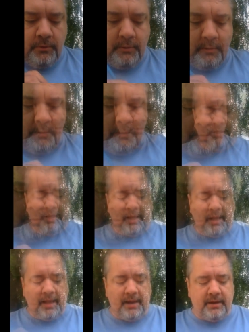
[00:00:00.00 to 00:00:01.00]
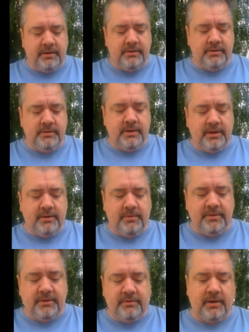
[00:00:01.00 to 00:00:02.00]
You can see I kind of hit it
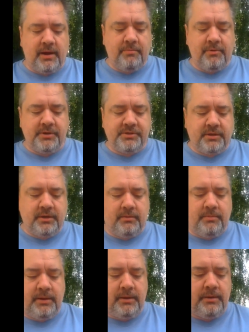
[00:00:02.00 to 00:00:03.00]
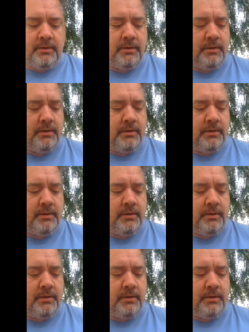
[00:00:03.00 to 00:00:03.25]
with the dry brush a little bit.